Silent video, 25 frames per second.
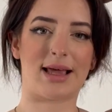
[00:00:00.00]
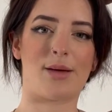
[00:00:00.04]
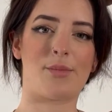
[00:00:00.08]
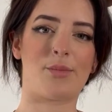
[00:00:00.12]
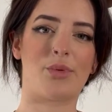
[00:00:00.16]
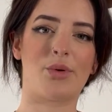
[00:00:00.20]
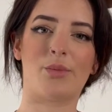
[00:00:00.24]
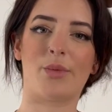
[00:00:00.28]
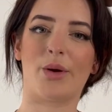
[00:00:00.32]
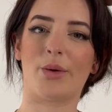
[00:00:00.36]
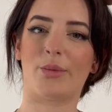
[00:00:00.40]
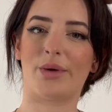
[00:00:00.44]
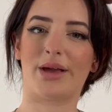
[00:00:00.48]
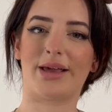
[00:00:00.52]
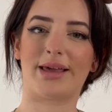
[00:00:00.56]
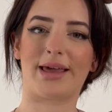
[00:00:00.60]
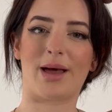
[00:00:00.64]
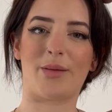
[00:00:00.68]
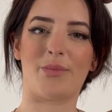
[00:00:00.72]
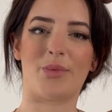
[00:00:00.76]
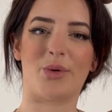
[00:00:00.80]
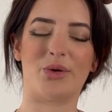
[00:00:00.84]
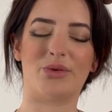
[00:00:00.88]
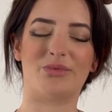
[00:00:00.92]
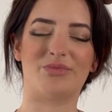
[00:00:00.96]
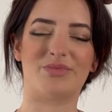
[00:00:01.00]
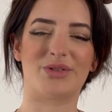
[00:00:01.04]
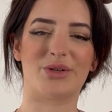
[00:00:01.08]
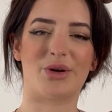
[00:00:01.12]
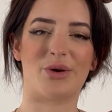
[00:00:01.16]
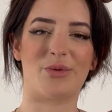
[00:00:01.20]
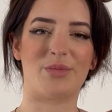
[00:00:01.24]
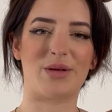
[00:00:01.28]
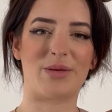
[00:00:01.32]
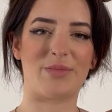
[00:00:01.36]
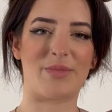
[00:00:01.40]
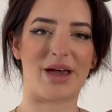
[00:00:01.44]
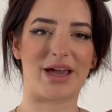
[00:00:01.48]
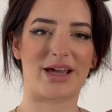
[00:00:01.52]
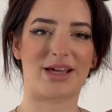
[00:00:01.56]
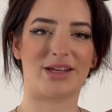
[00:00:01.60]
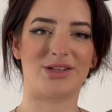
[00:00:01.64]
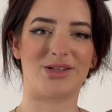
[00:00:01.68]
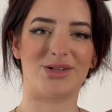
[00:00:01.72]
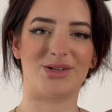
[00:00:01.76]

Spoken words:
and put my wig cap on, so I'll be back in 2